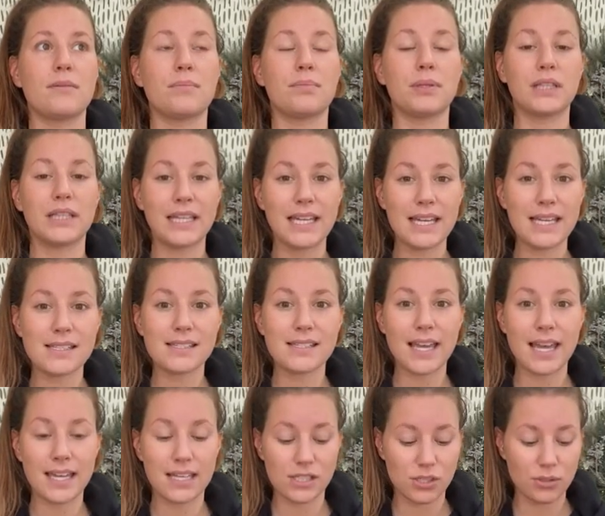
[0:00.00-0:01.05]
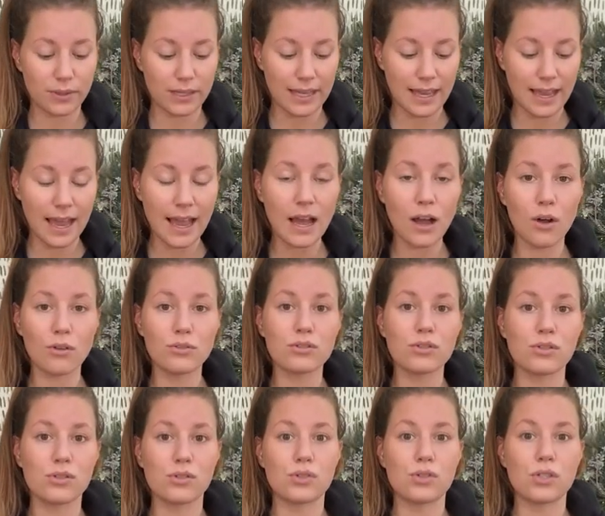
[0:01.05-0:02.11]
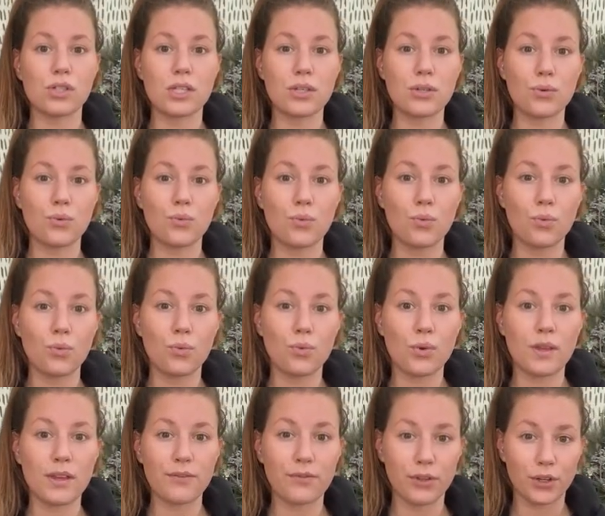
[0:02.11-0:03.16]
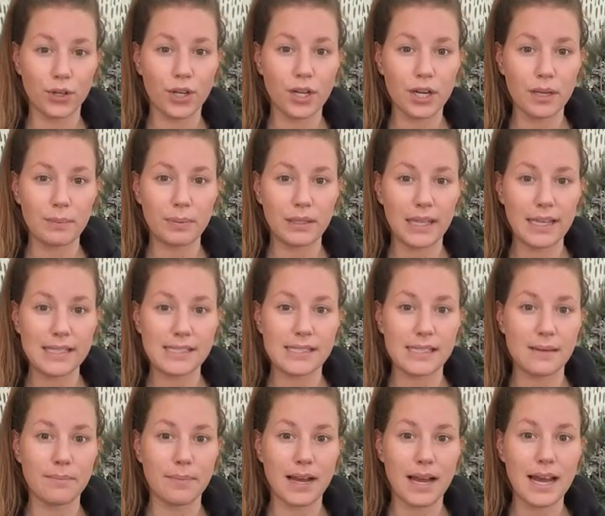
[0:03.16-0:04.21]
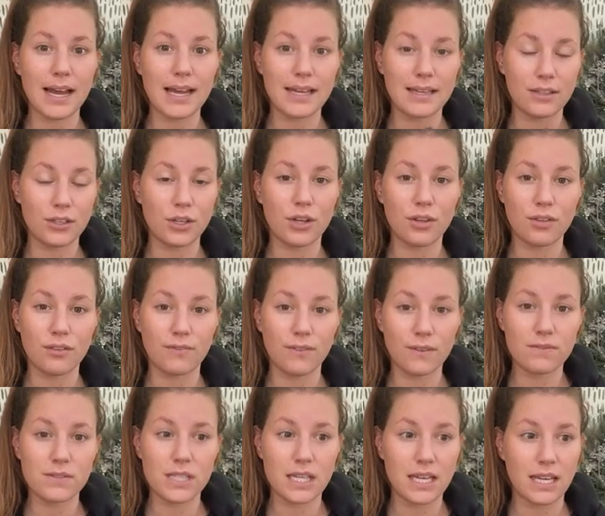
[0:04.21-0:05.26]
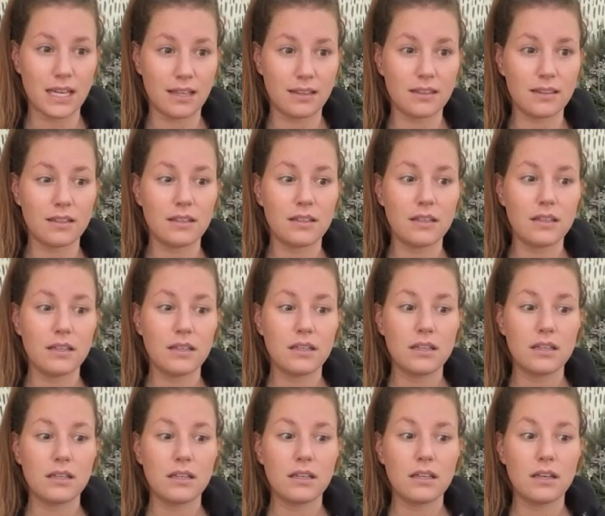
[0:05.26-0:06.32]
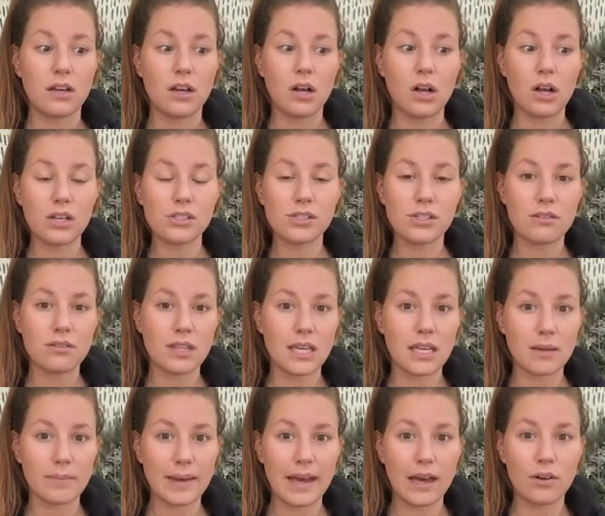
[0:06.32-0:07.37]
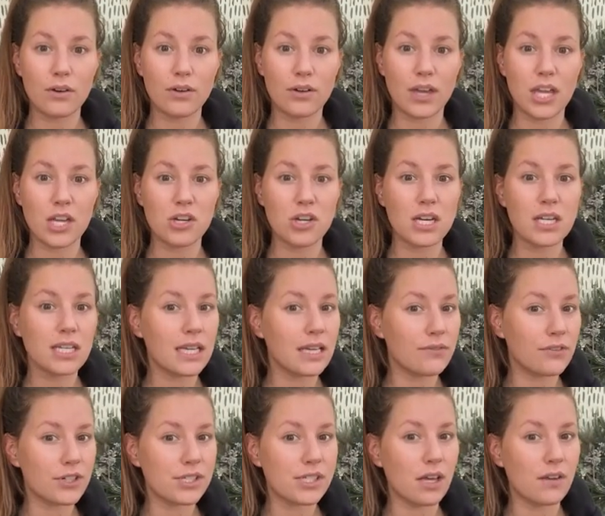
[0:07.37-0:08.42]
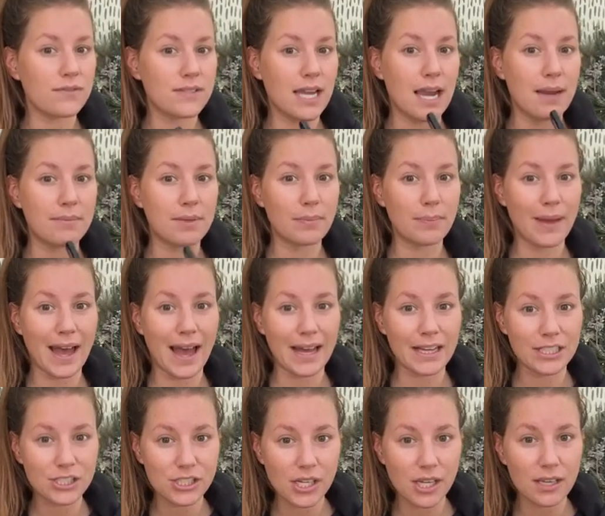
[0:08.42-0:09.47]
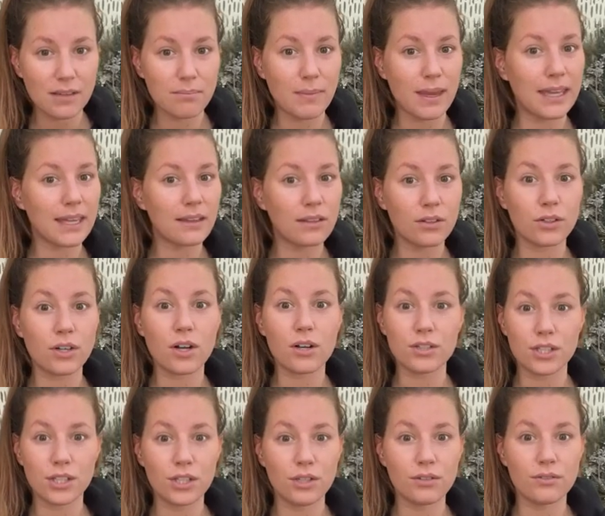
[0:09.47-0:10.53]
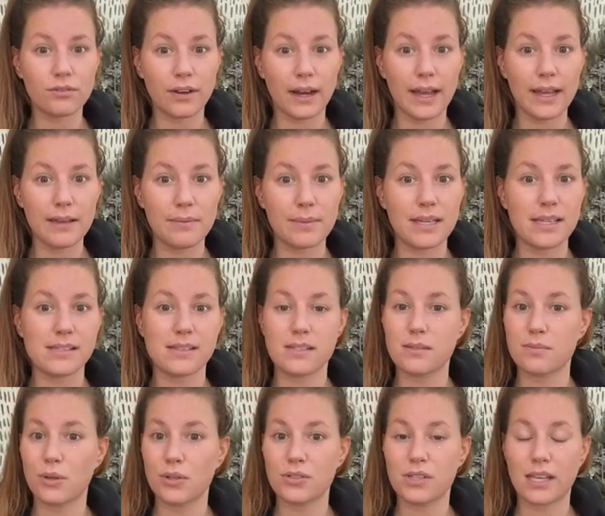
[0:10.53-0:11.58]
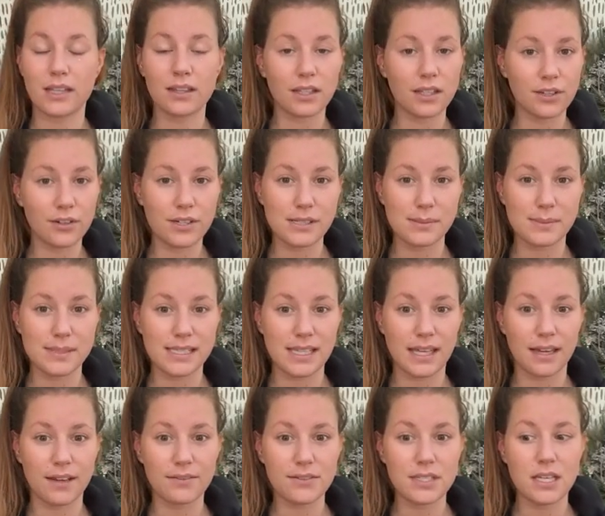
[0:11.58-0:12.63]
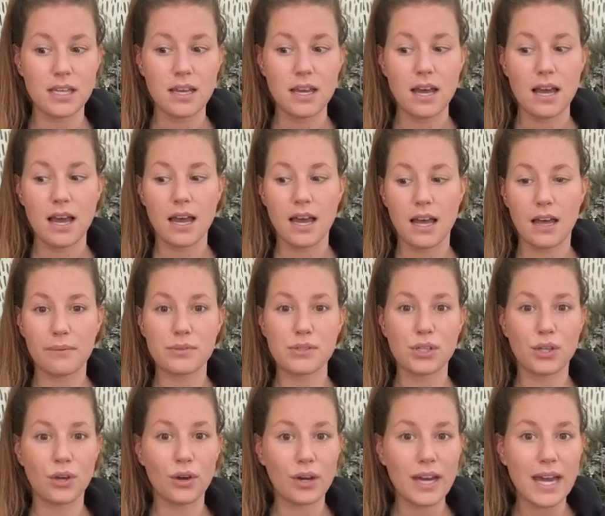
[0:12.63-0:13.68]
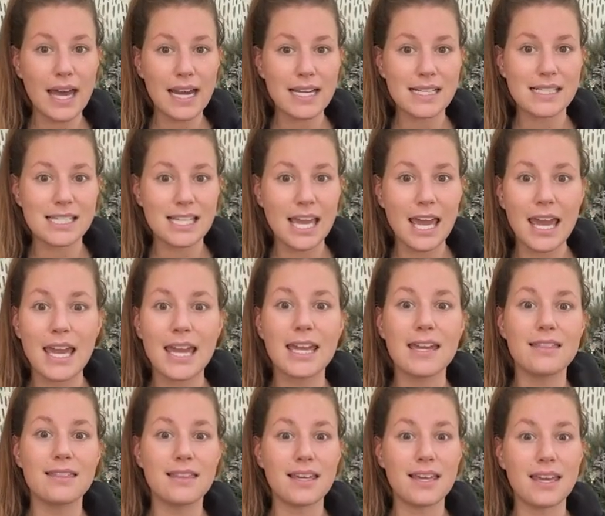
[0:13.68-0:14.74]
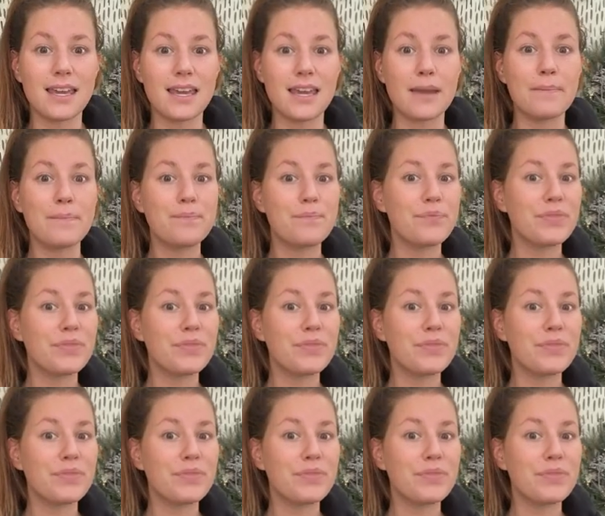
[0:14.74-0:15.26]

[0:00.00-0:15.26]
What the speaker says: Please take into account, if you're going to place it by, the 15th, also think about, okay, you need to give yourself time to package it, make it look all cute, right? Because it's most likely a Christmas gift. So go ahead and take the